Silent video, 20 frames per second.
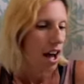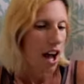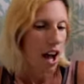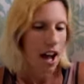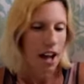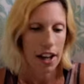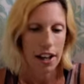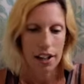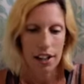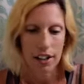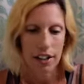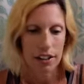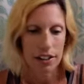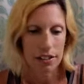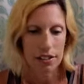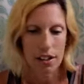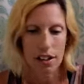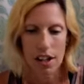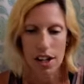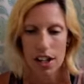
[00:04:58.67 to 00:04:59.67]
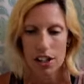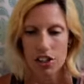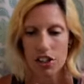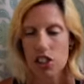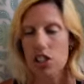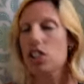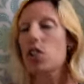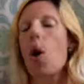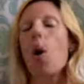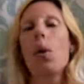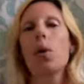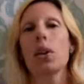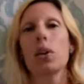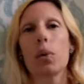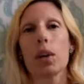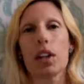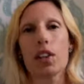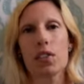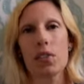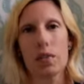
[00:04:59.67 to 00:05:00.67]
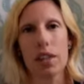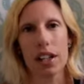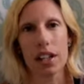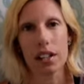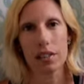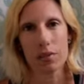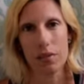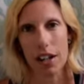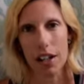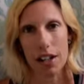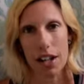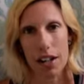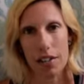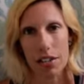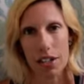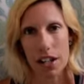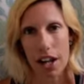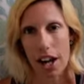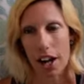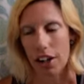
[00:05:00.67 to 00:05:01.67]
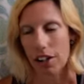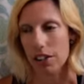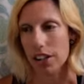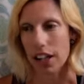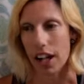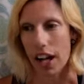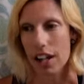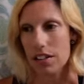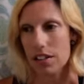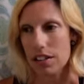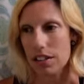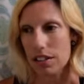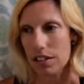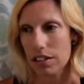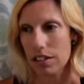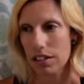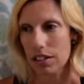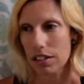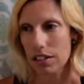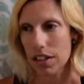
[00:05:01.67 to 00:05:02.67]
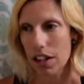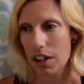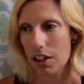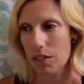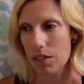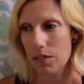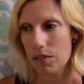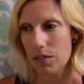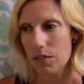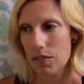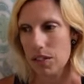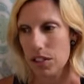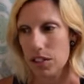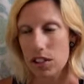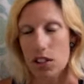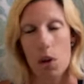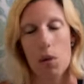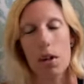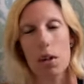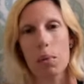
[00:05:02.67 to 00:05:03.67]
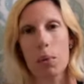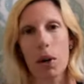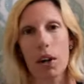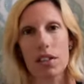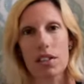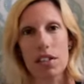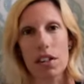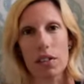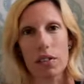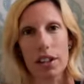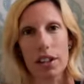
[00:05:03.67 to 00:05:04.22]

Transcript: It just totally works for me and my lifestyle. Like, I just love so many parts of